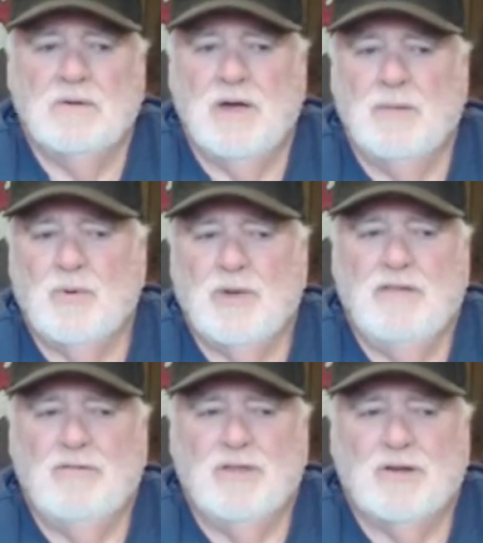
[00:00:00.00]
Grandpa
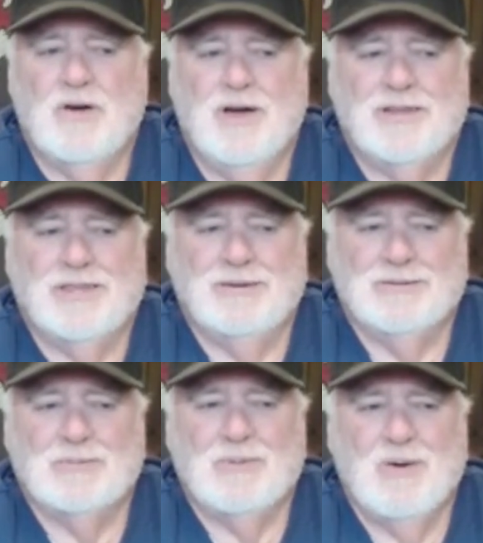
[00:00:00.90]
gave her the crock that
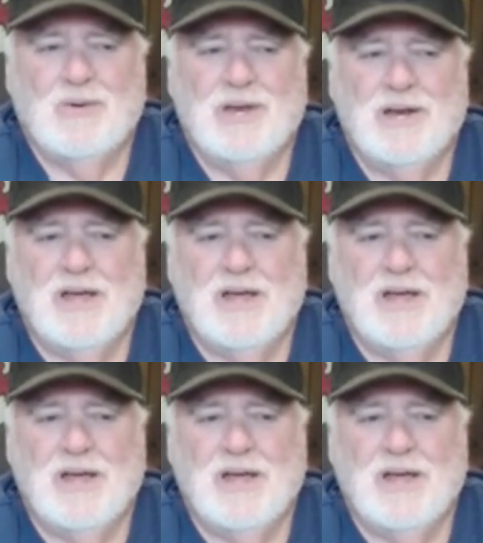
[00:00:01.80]
was broken,